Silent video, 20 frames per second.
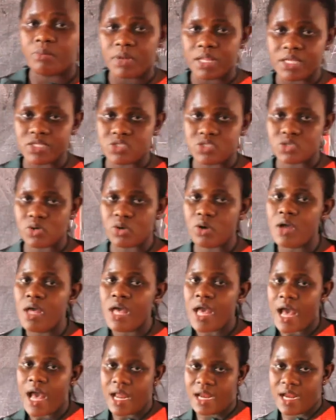place to
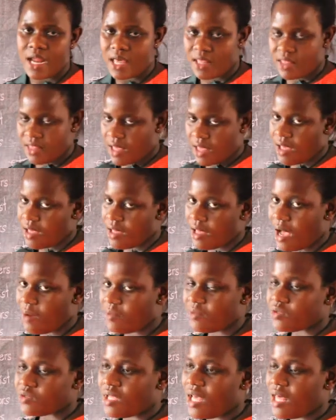another. Are
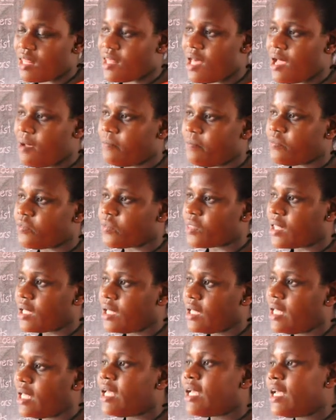we together?
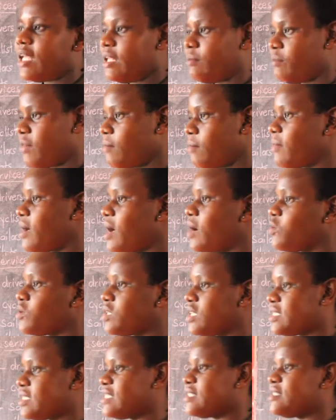Remember,
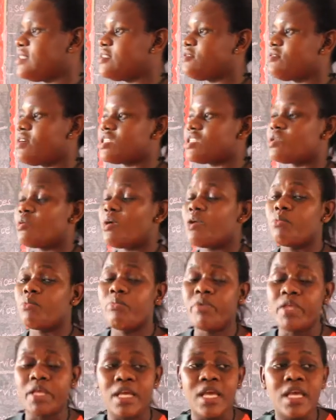this is Literacy
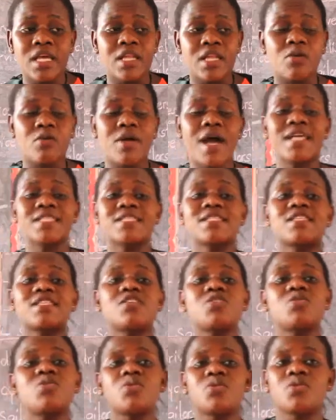1B. They will
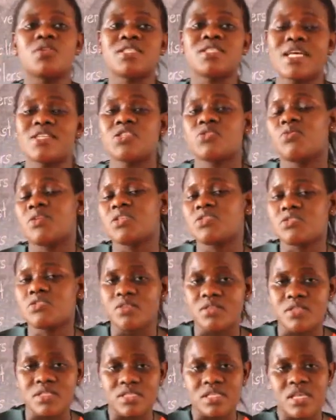ask you such
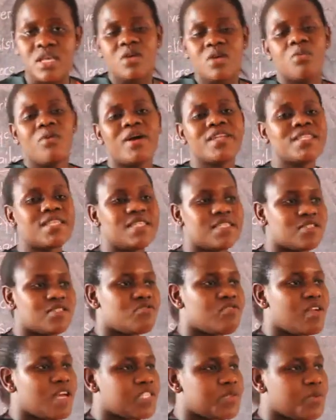questions. What is
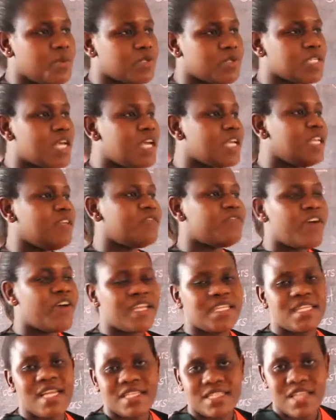transport?
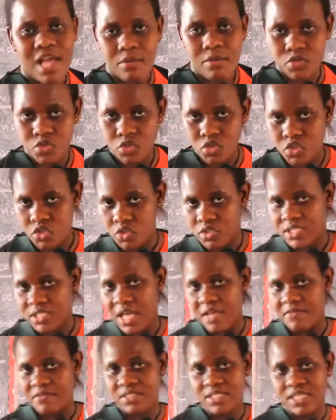Define the term social
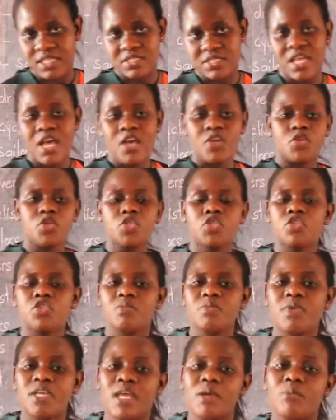services. You
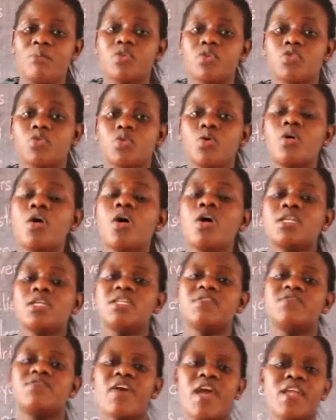should be able to
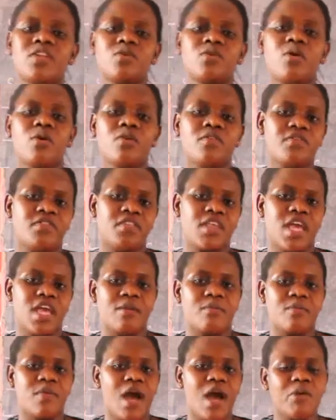define all of them.
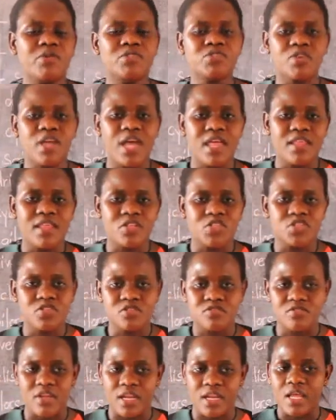Are we together,
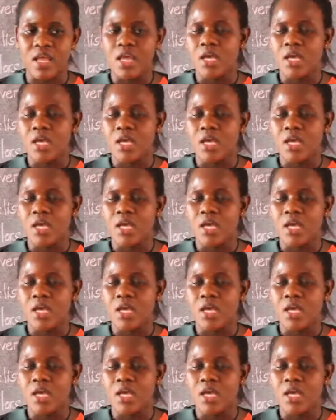children?